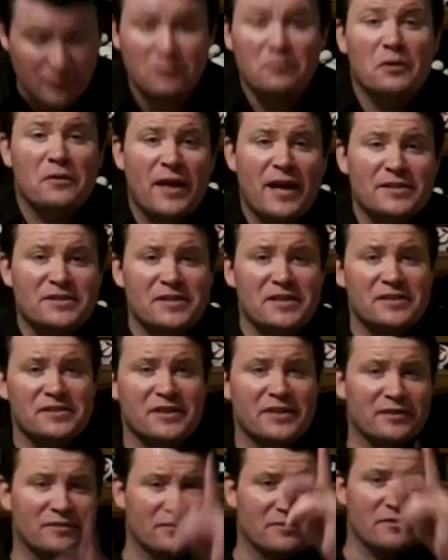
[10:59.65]
Well, that's
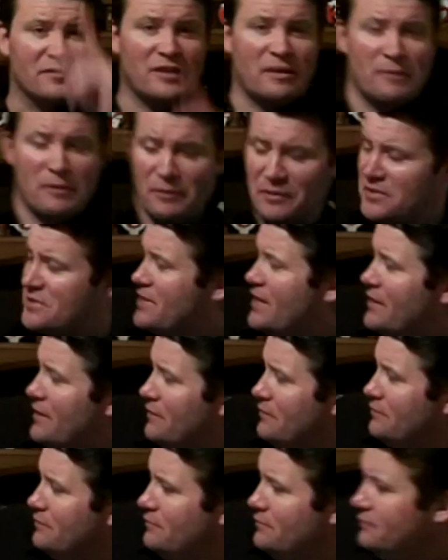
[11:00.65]
easy. Give me 1 second.